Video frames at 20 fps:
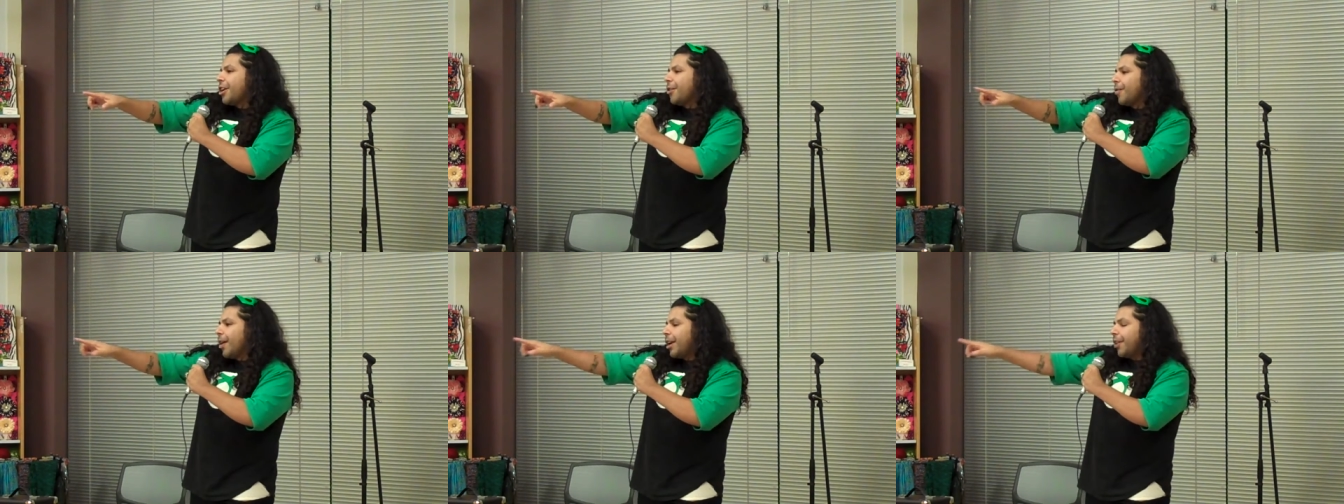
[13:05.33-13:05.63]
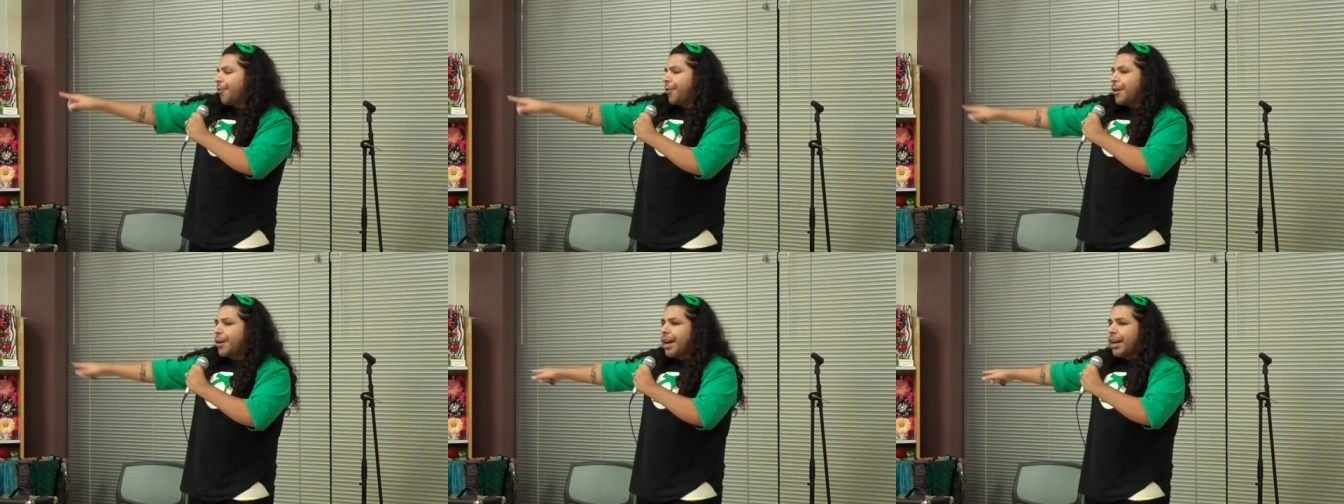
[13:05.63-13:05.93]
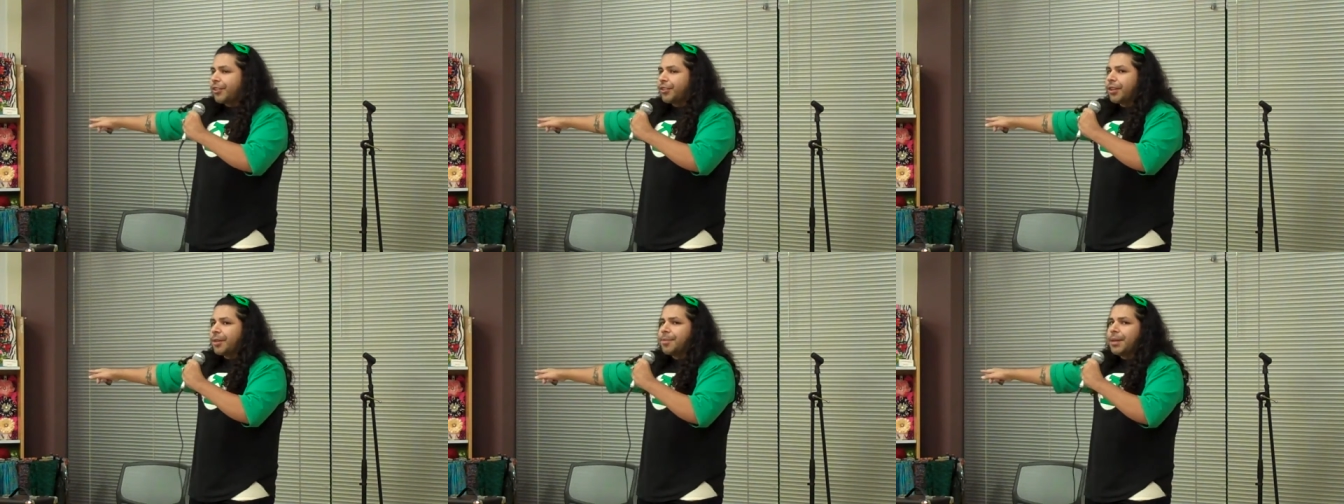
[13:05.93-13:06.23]
are you ready for
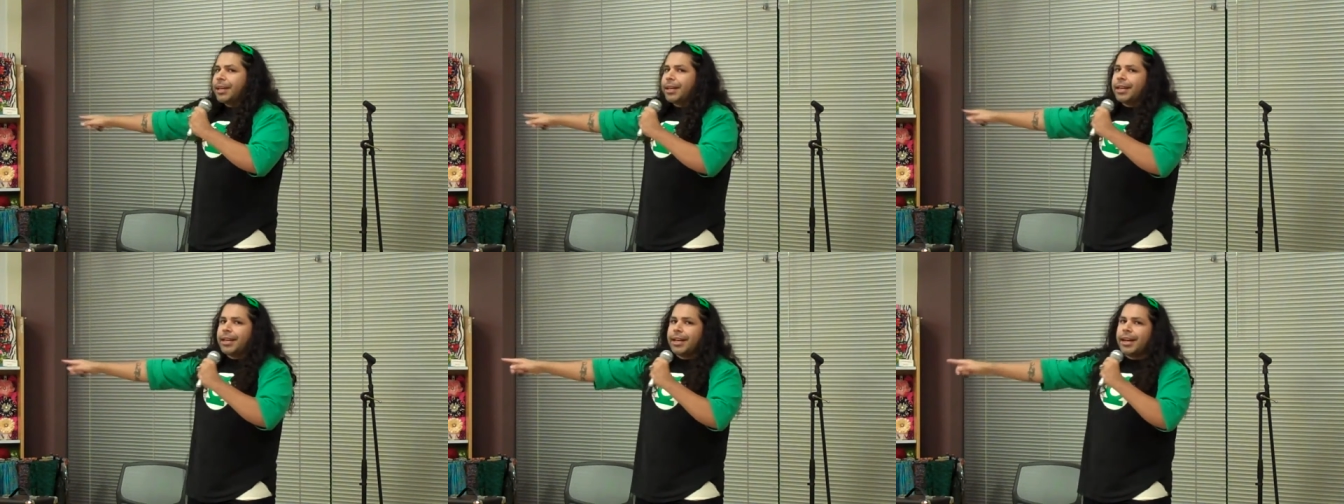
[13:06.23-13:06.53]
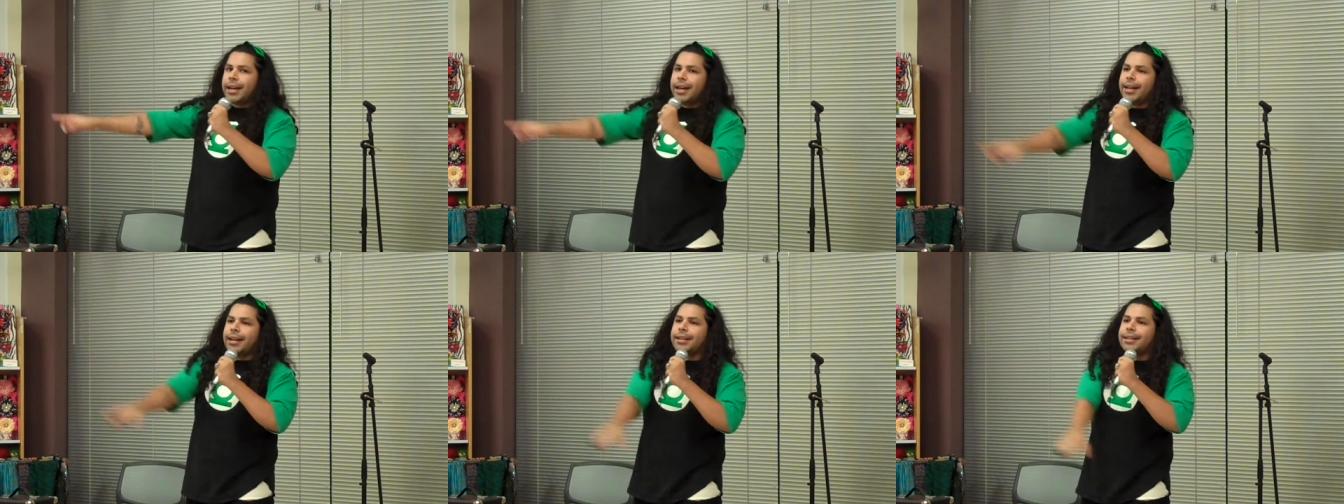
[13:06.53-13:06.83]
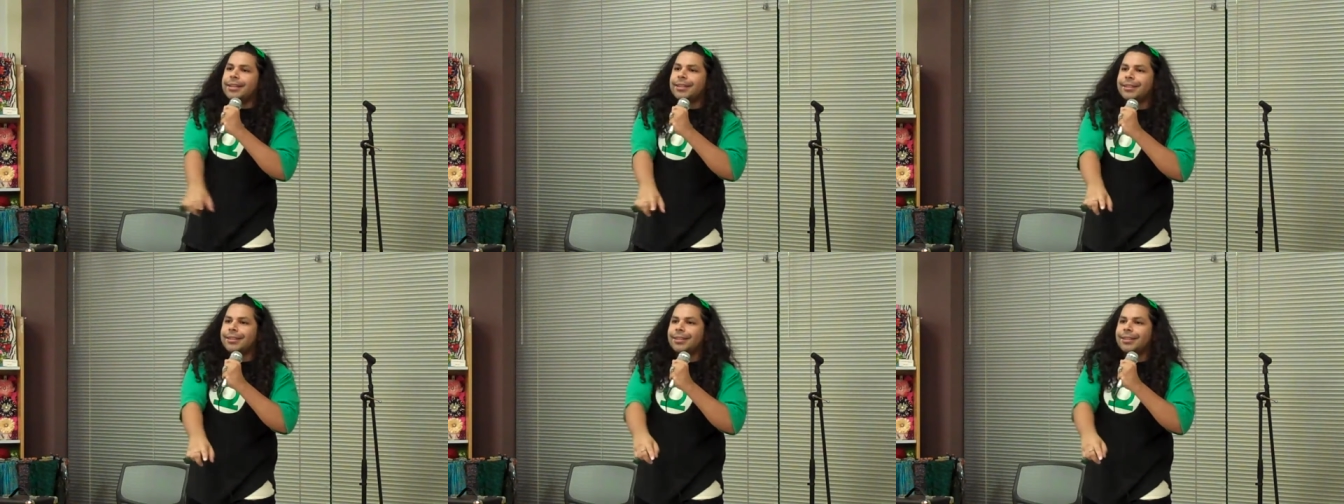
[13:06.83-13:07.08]
your next comedian?